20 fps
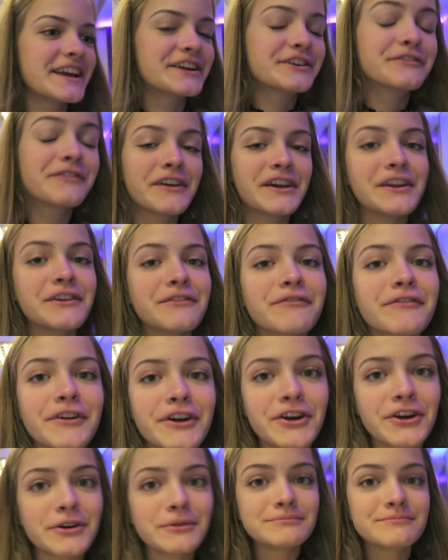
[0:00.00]
a green
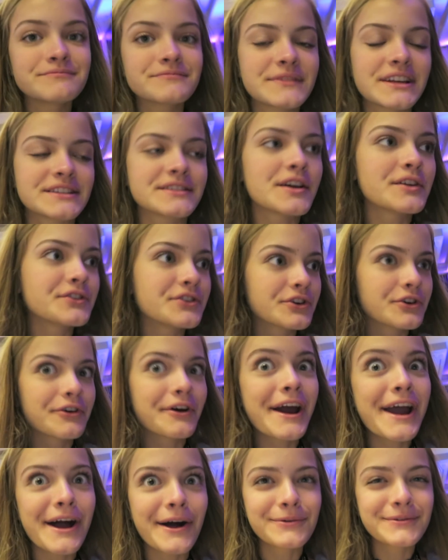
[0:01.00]
room that's
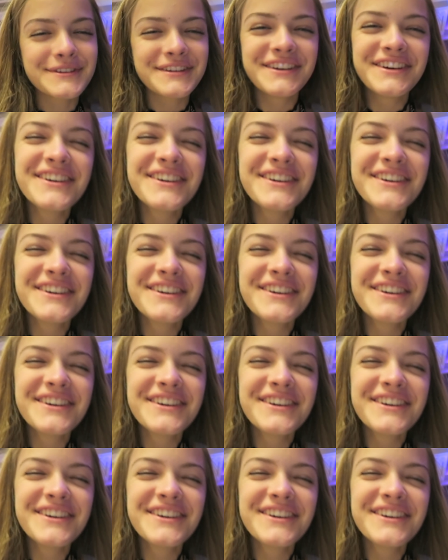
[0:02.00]
underground.